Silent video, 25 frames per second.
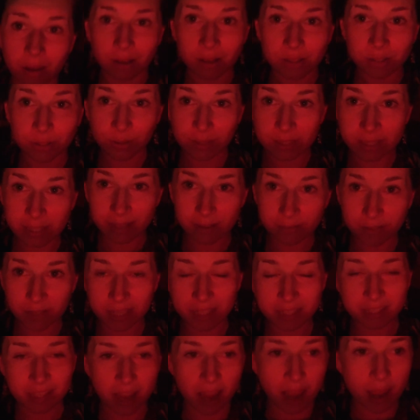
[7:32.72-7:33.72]
So it's
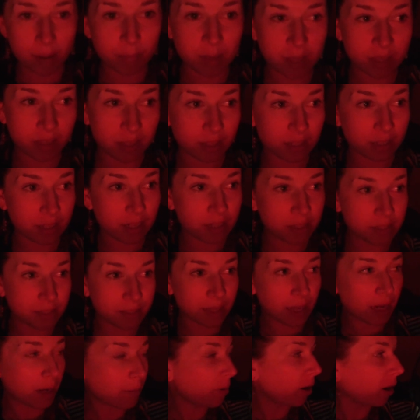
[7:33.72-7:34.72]
evening time in
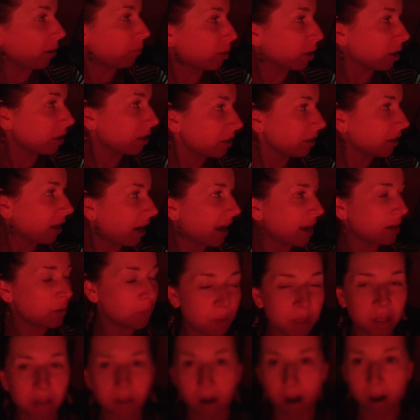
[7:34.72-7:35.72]
Santa Barbara,
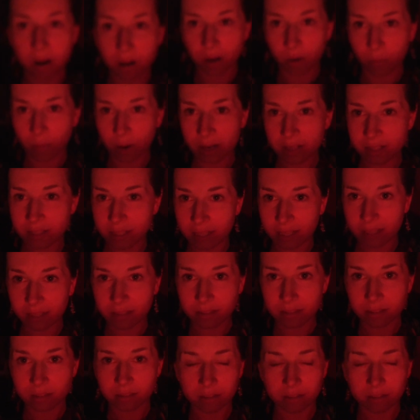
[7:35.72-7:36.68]
and we are on our way to get.